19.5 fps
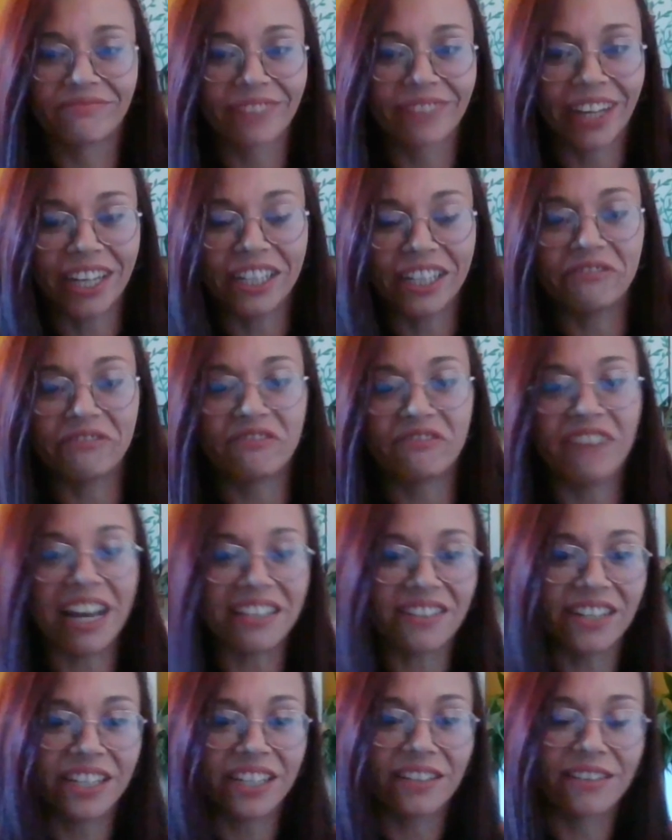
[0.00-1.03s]
kind of
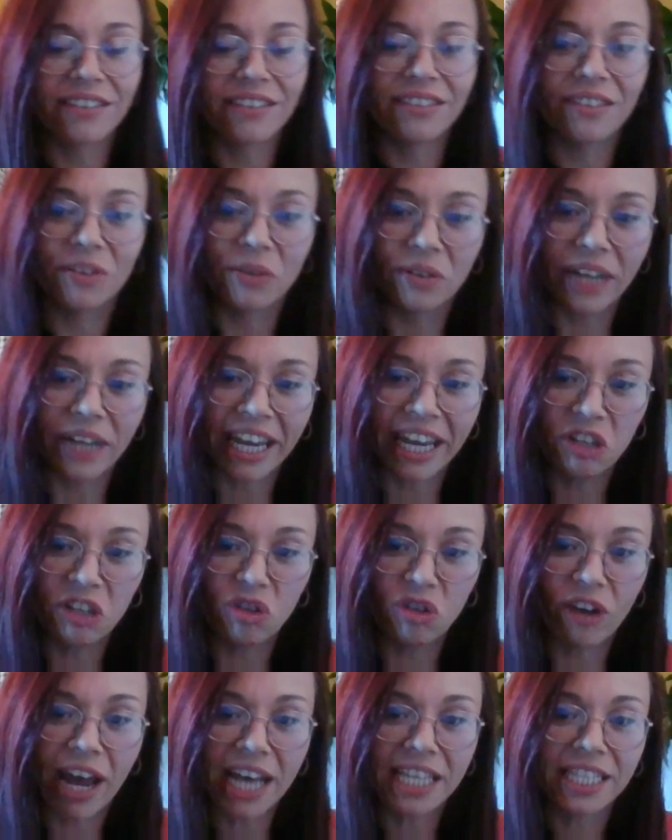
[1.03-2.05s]
resonance or
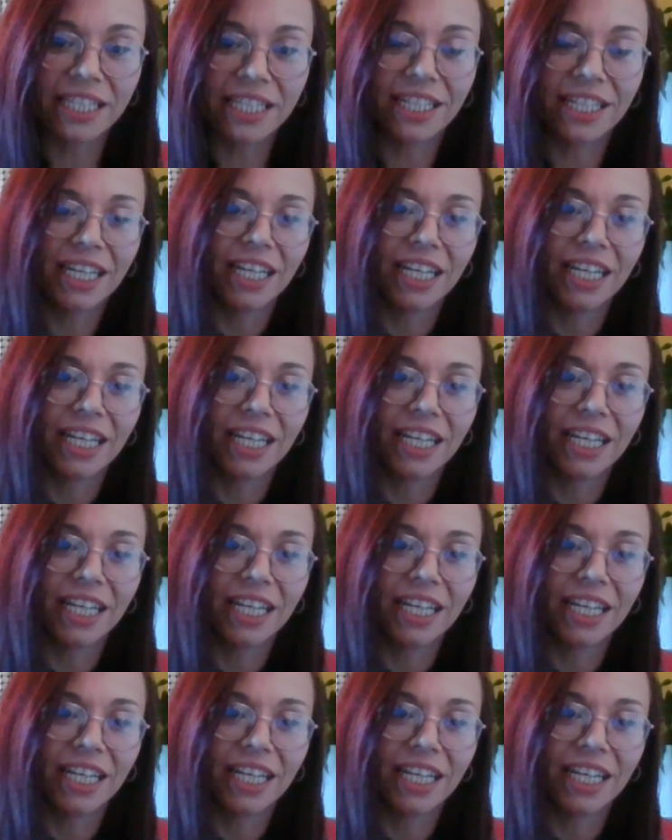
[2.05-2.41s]
interest.